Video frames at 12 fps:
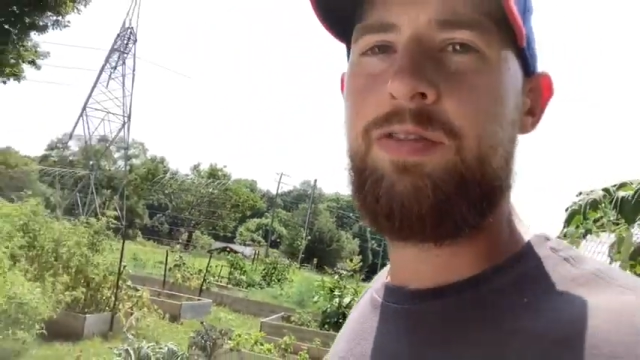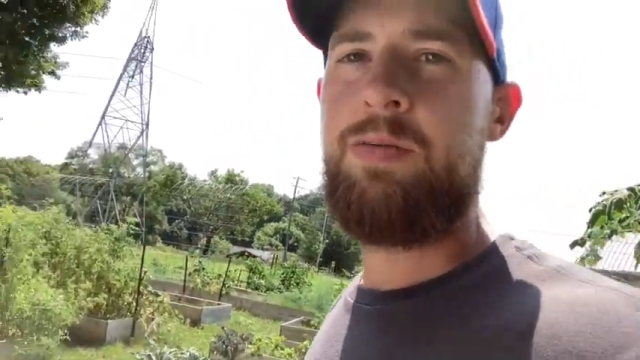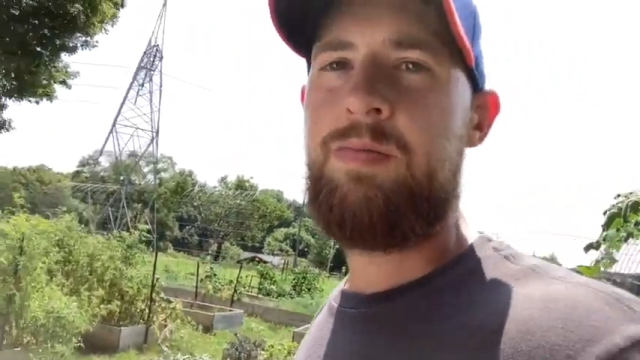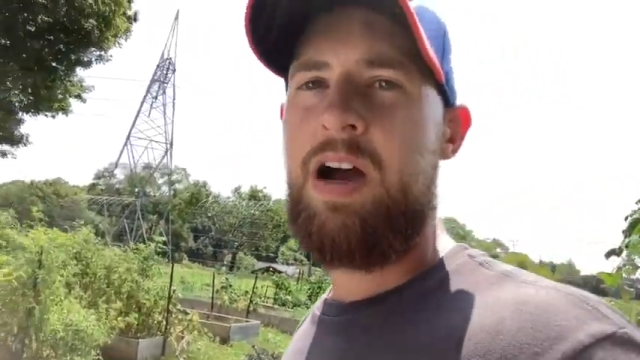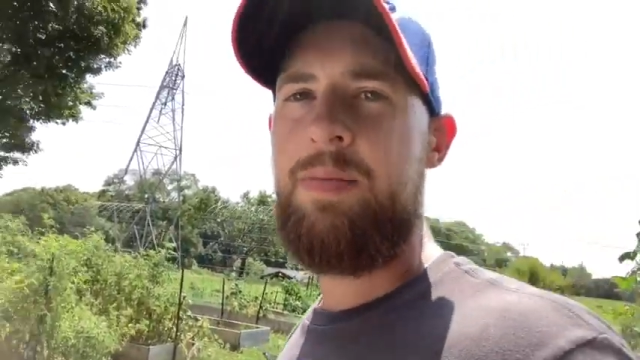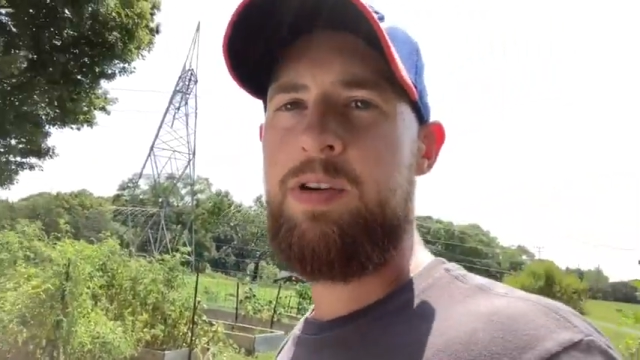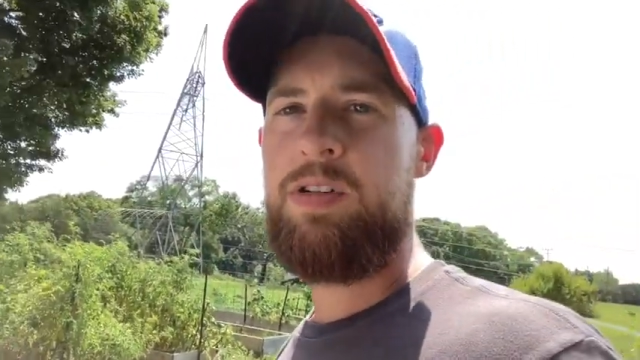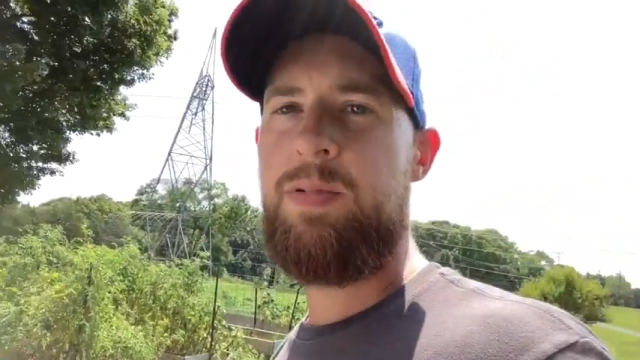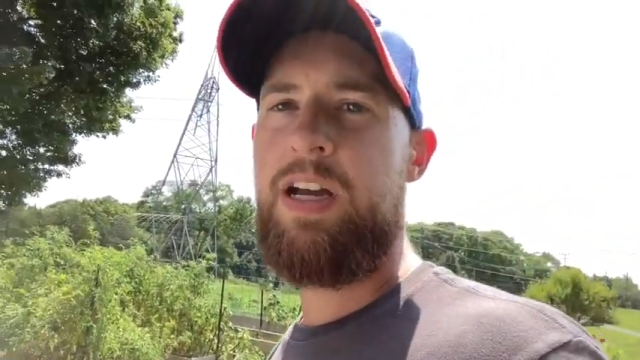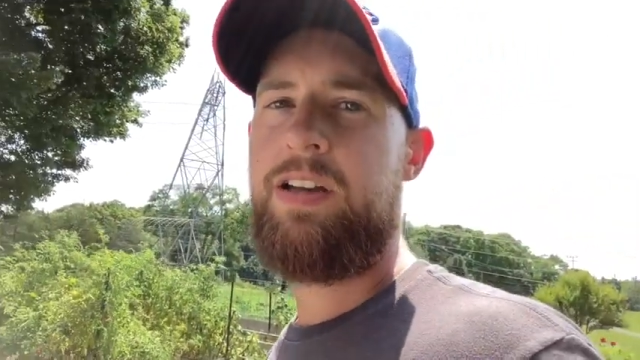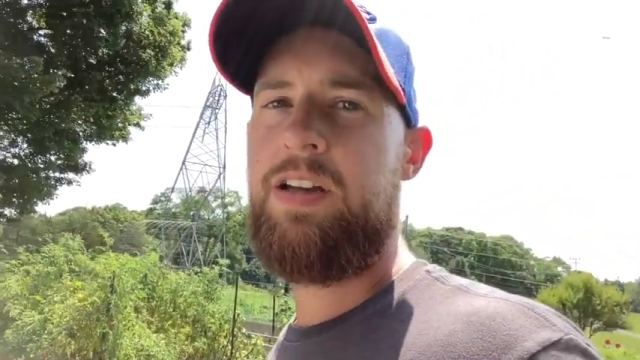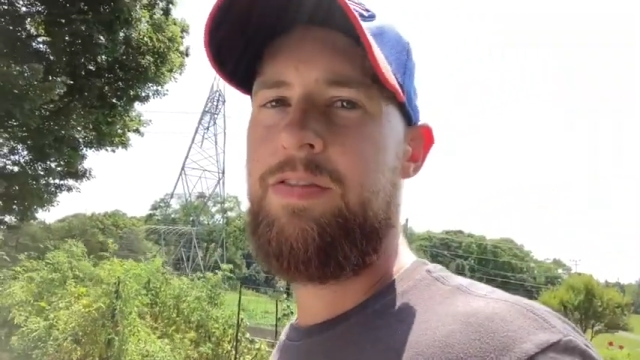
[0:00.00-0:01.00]
from my
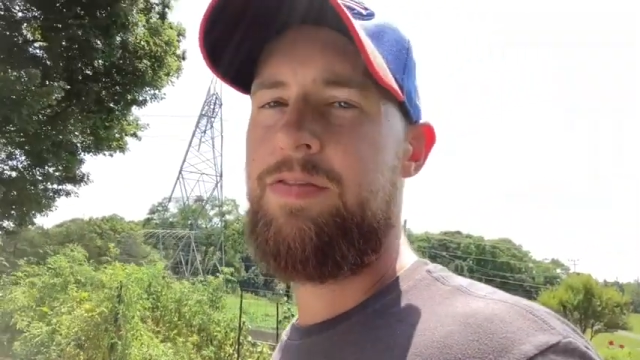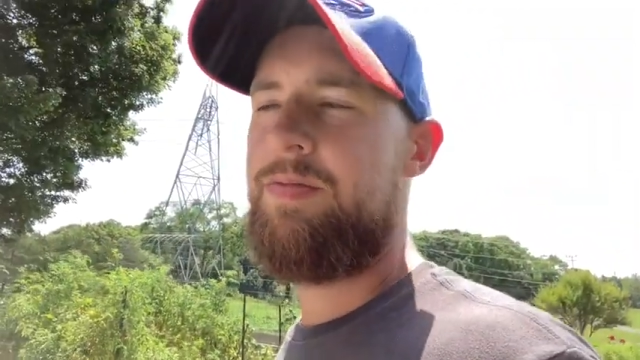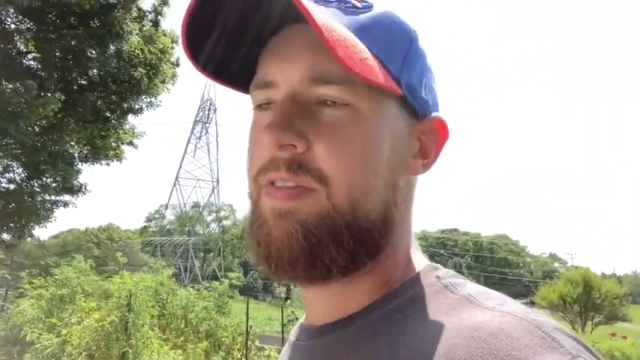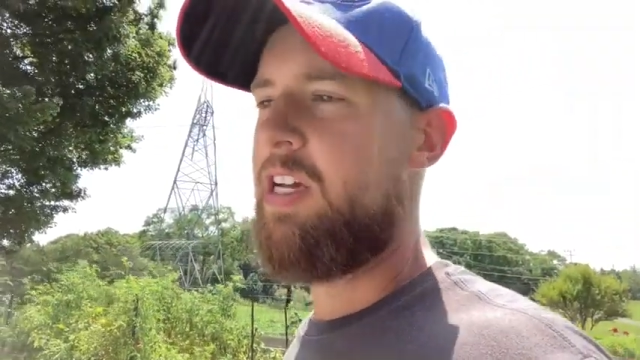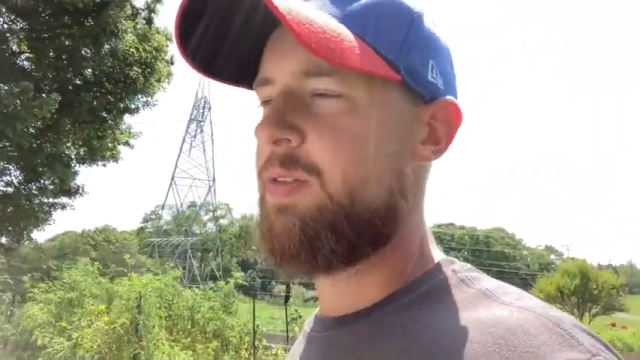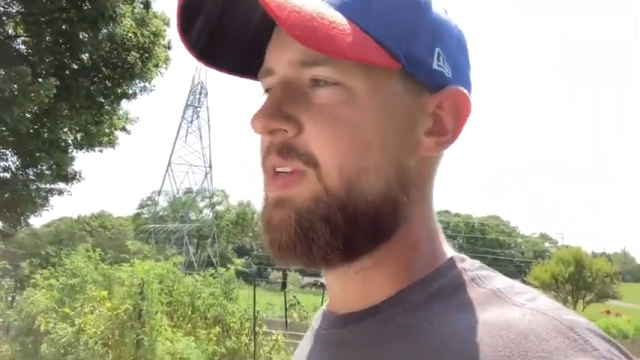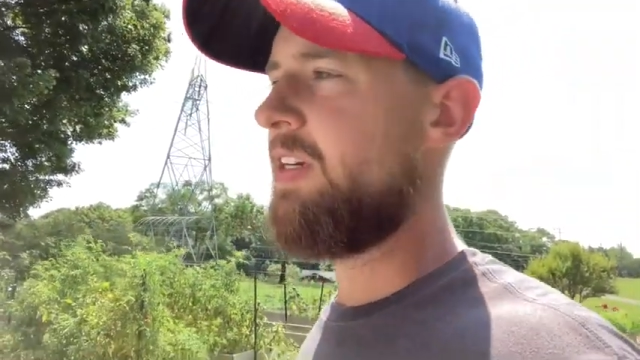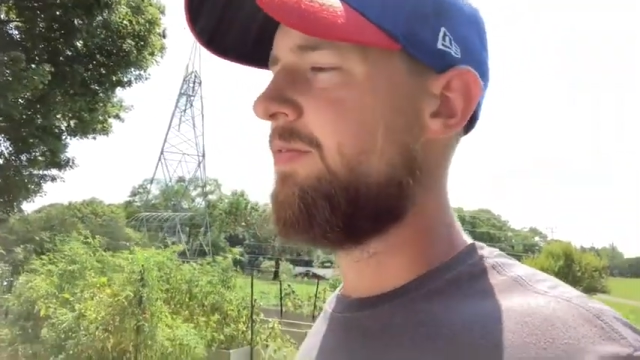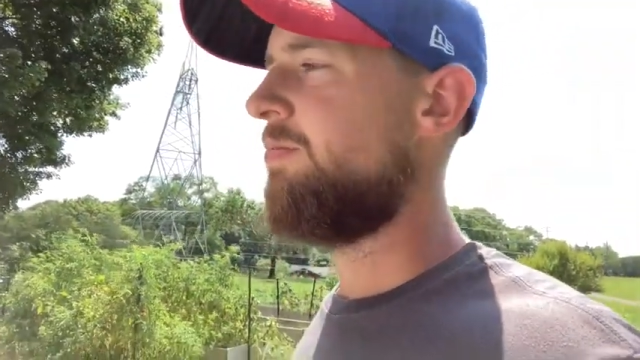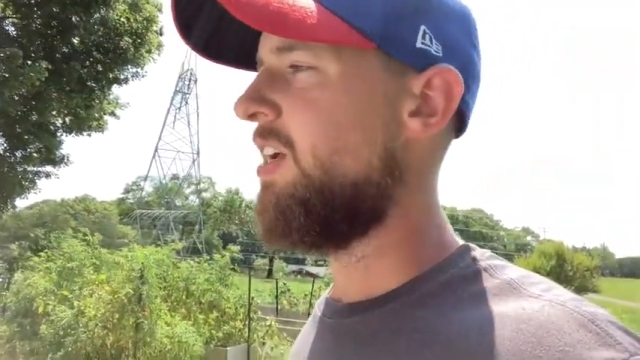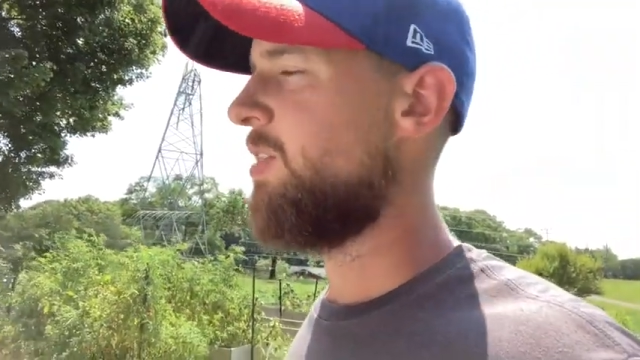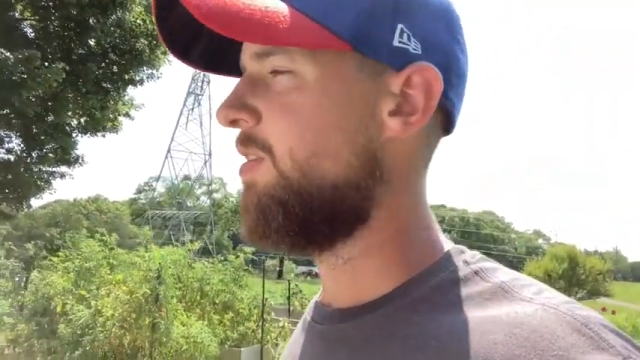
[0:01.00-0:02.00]
perspective has been
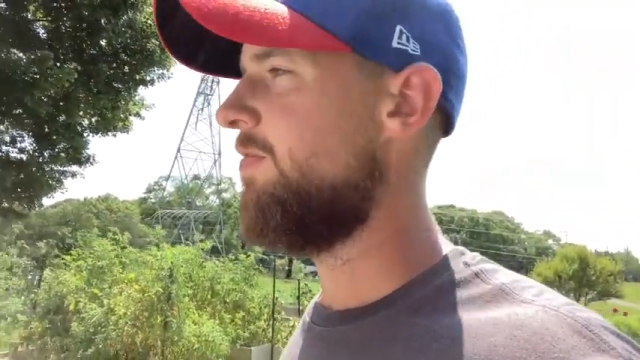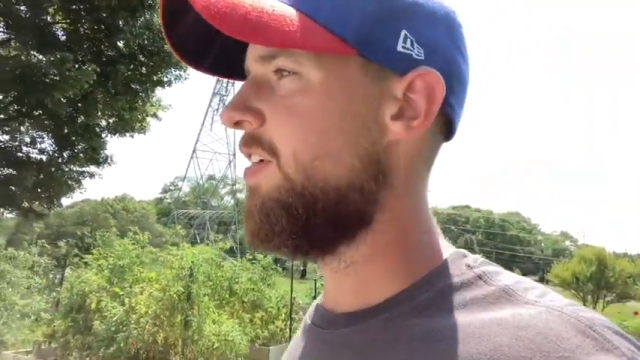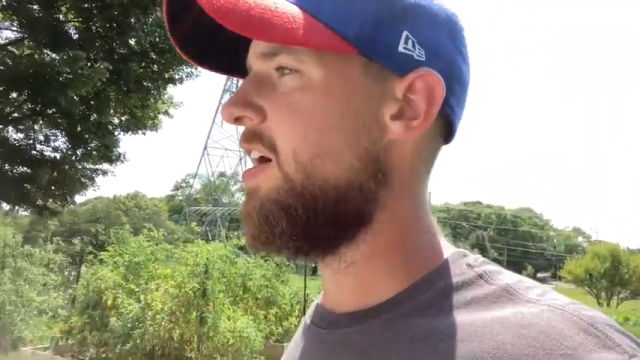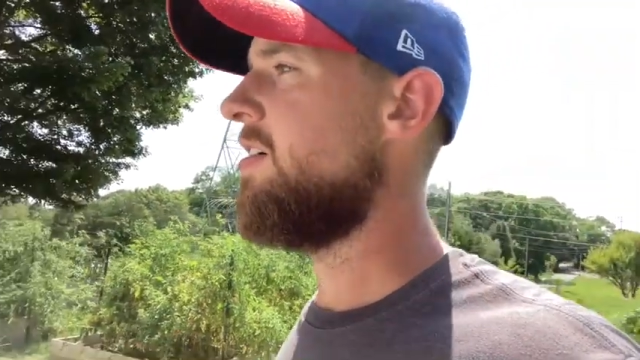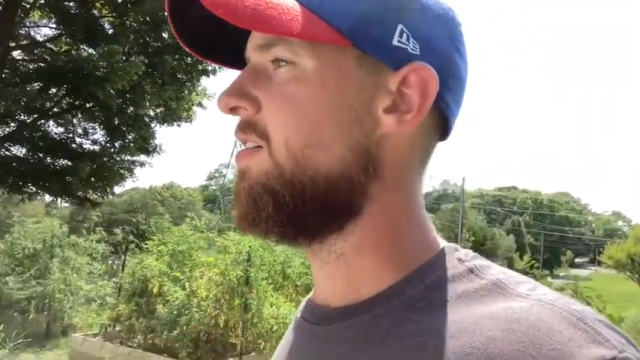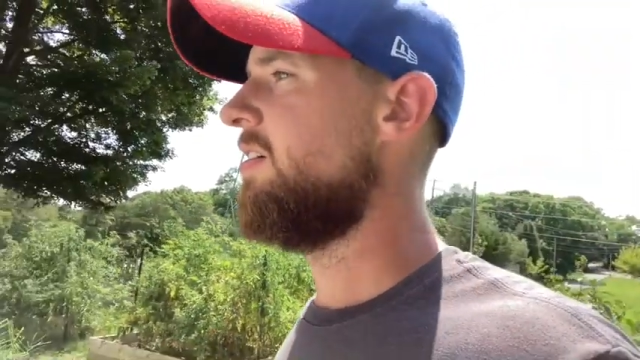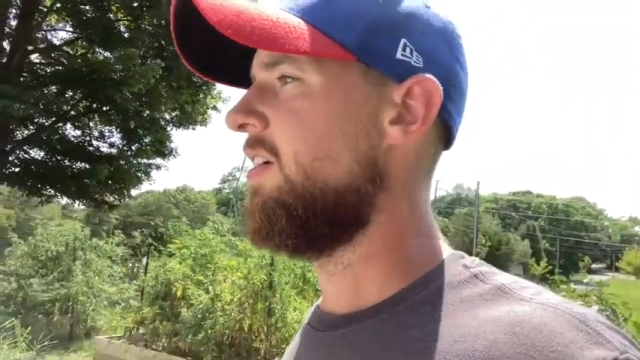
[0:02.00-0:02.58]
fun,